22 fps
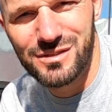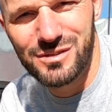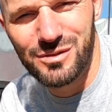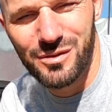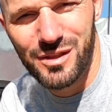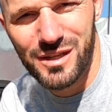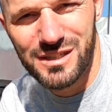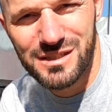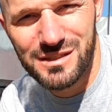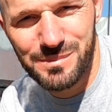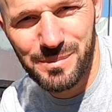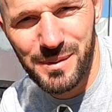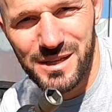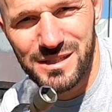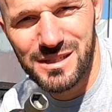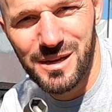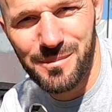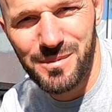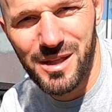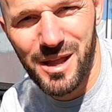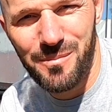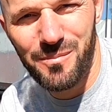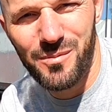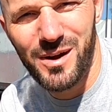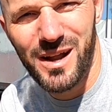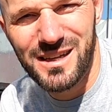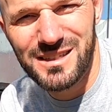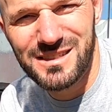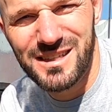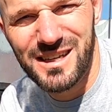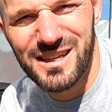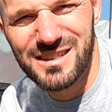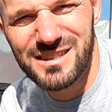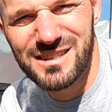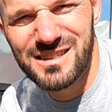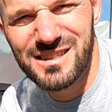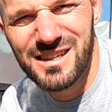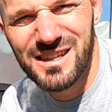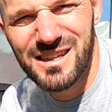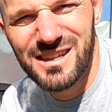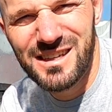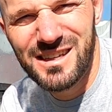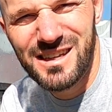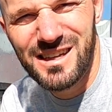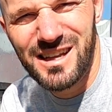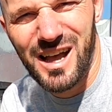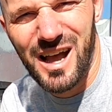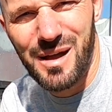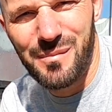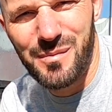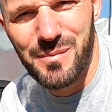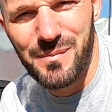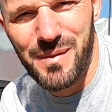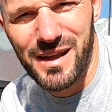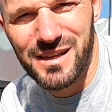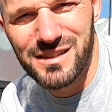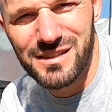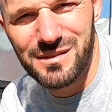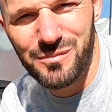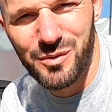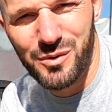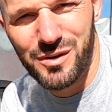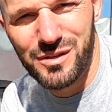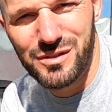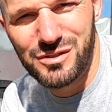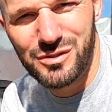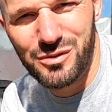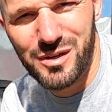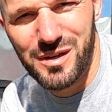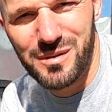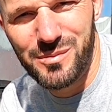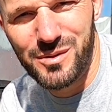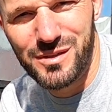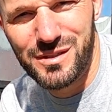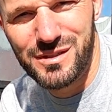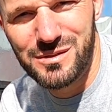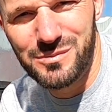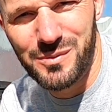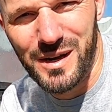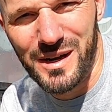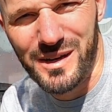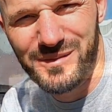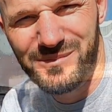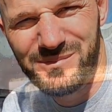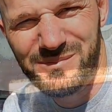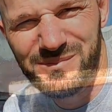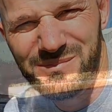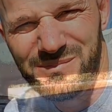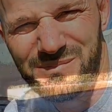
So this speeds up that process um, and makes it more enjoyable as well.